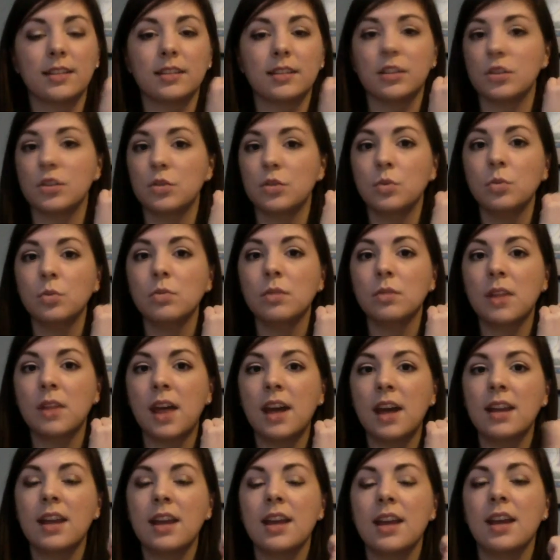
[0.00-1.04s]
tool for
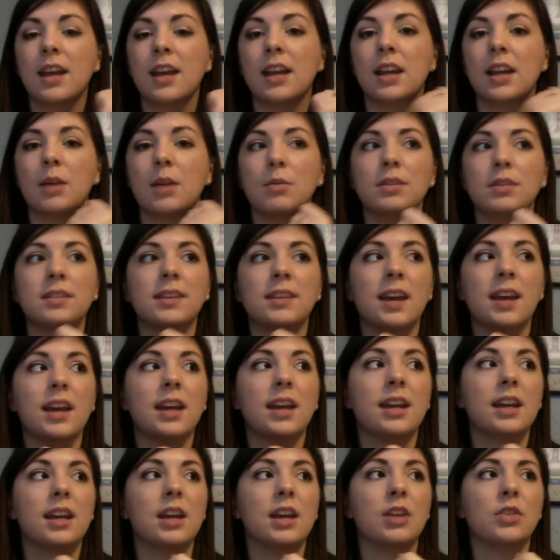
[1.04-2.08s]
that, and I would
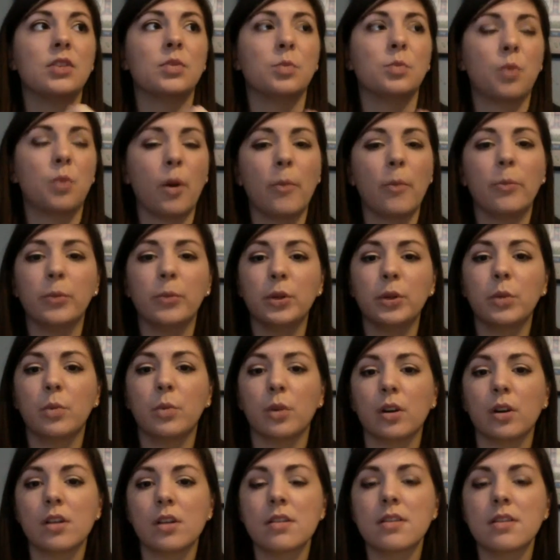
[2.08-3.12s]
say it's probably
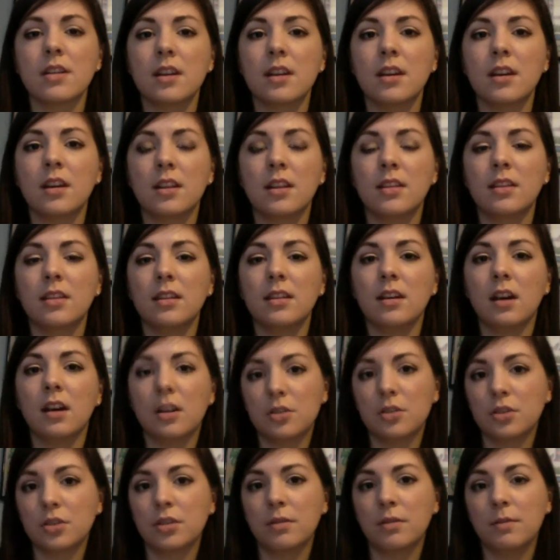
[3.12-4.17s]
worth the
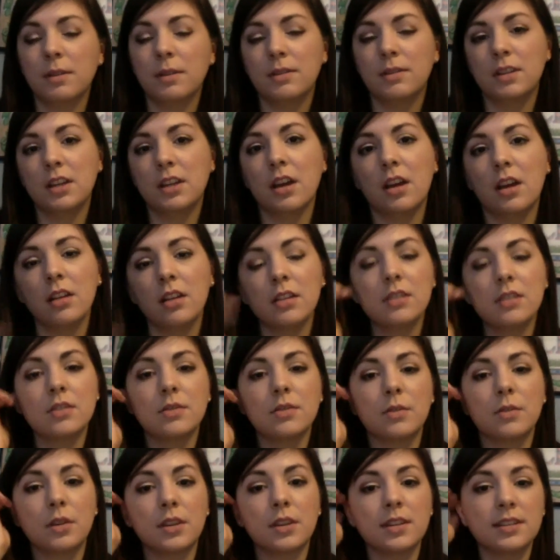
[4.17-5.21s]

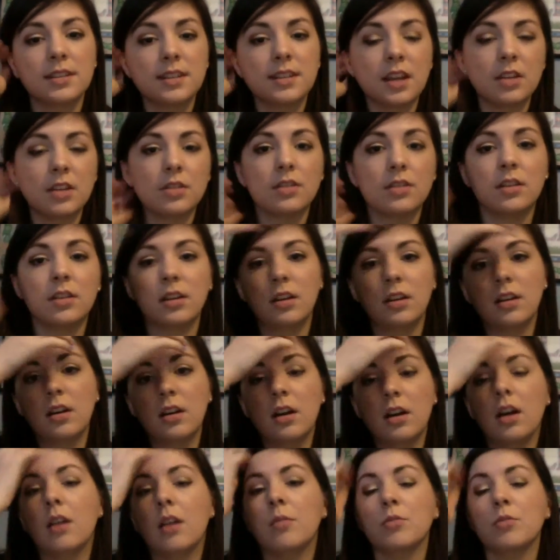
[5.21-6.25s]
$150 for the standard
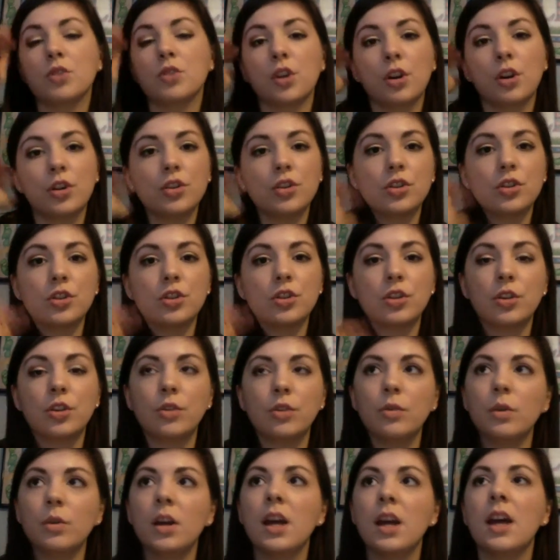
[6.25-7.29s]
charge
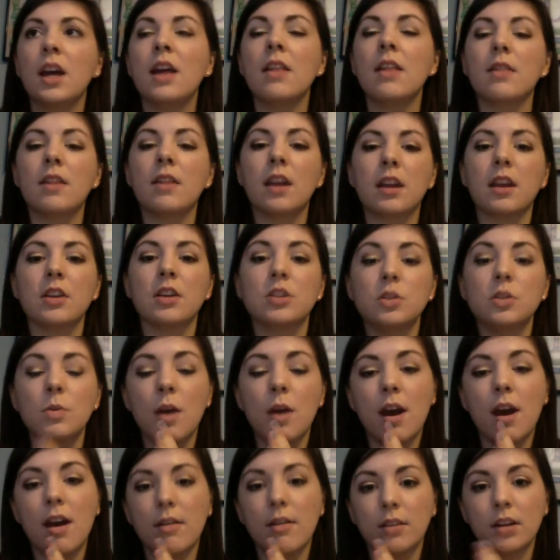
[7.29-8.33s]
too. They do
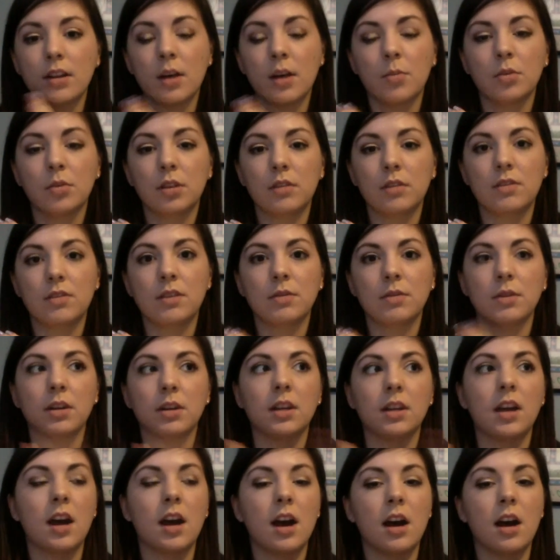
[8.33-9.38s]
have a couple of
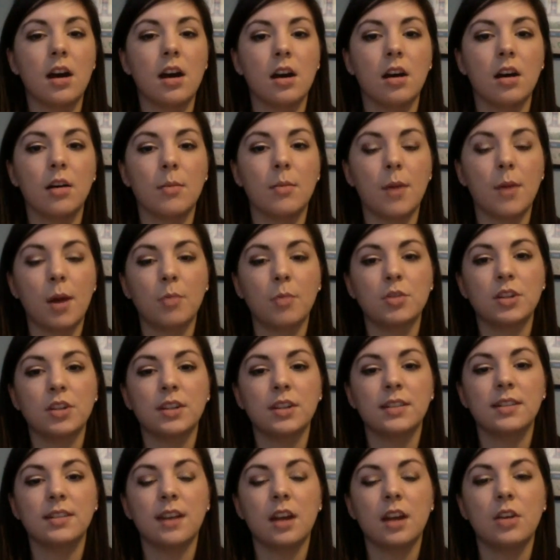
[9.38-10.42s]
different
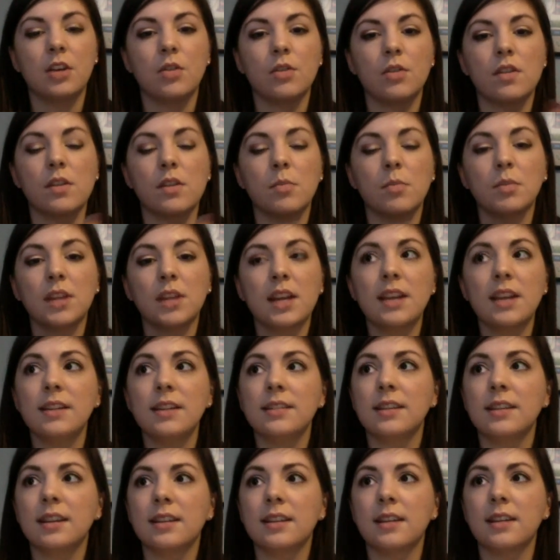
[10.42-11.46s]
options. I know that the
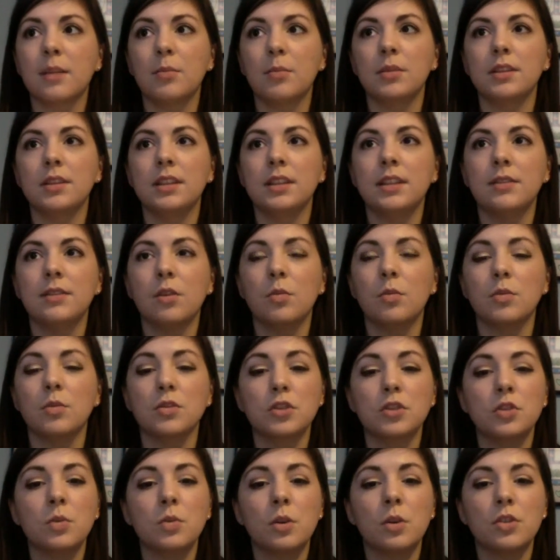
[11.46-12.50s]
Blaze is, I believe,
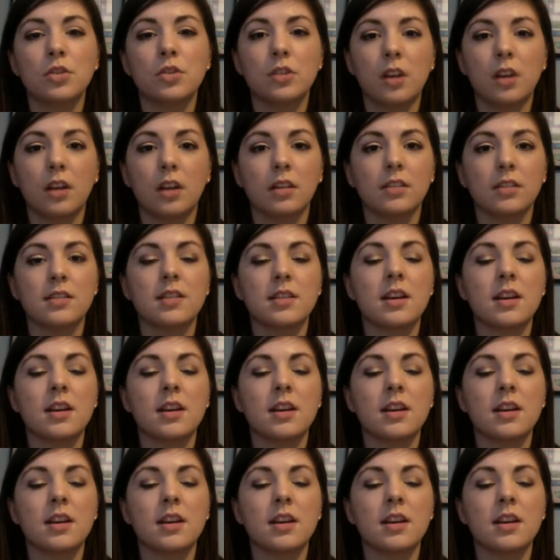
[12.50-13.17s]
almost $200.